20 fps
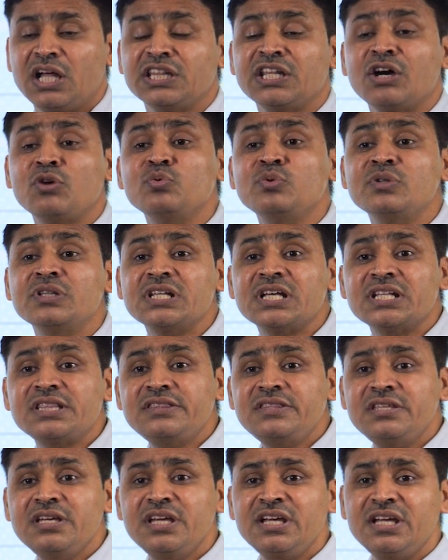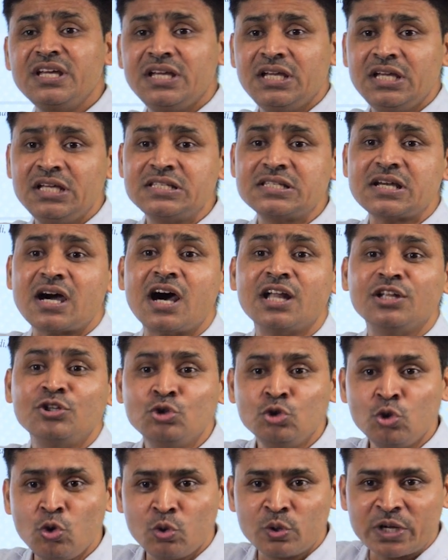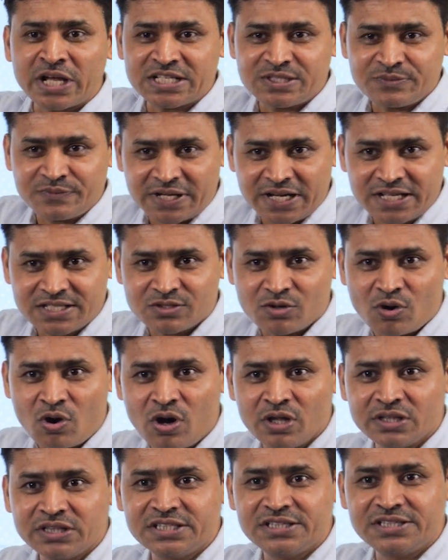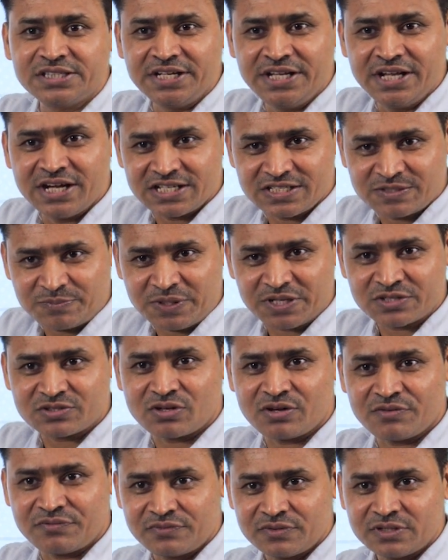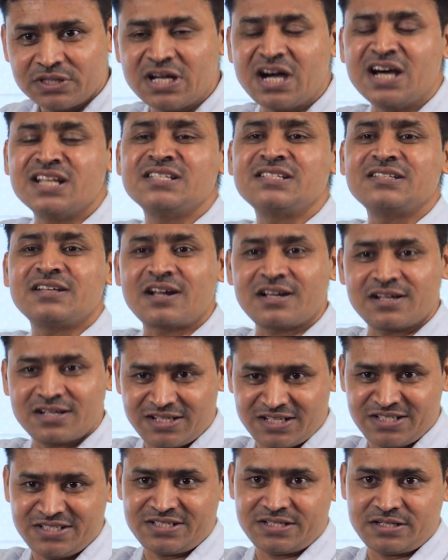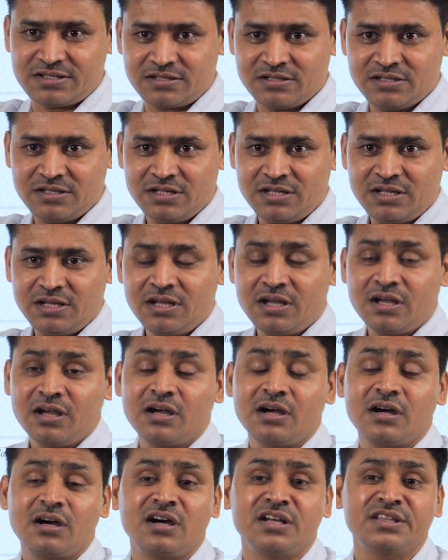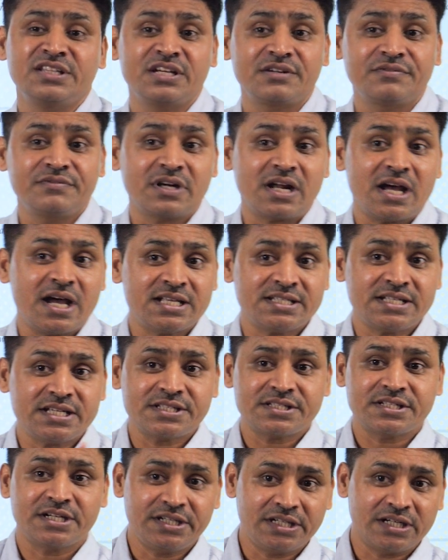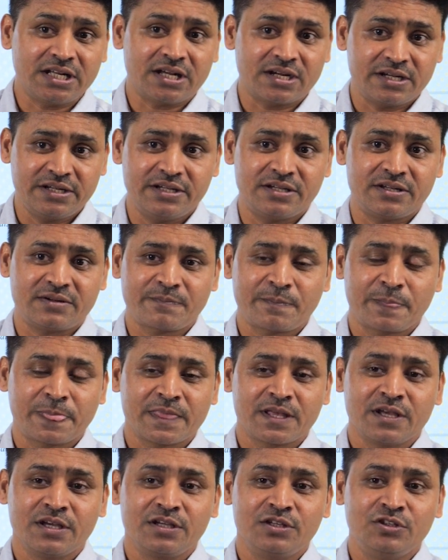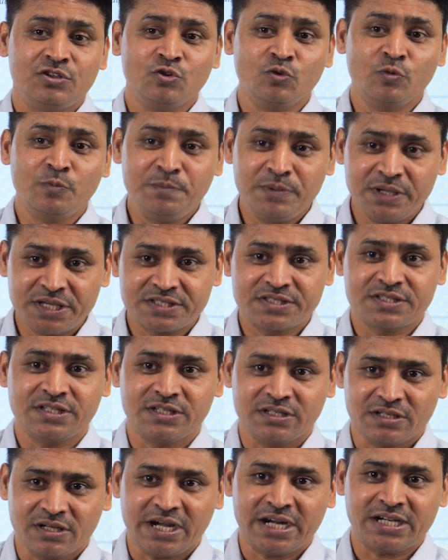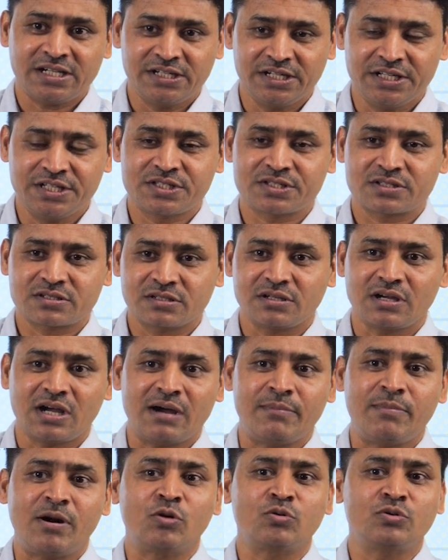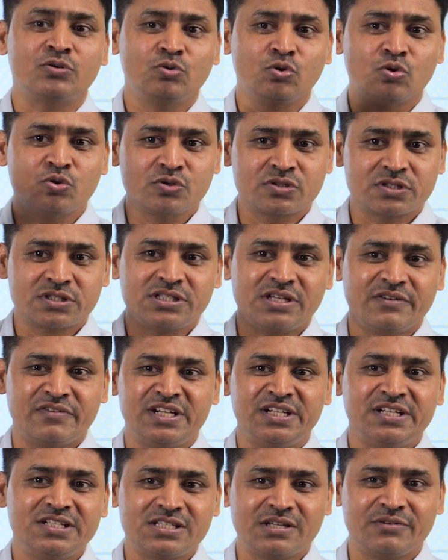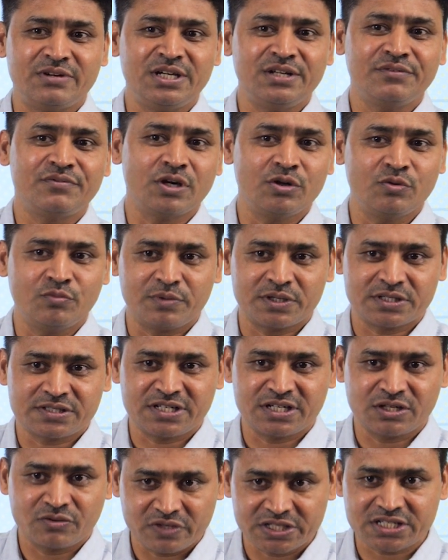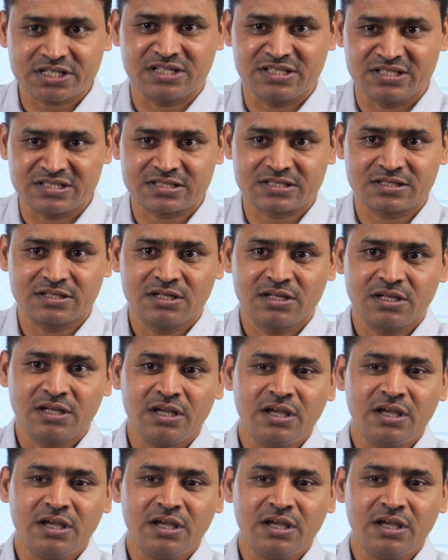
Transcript: Now, nothing is unknown as far as all the 3 aspects of the answer are concerned. Therefore, as I stated earlier, UPSC, at least about those 70-75% questions,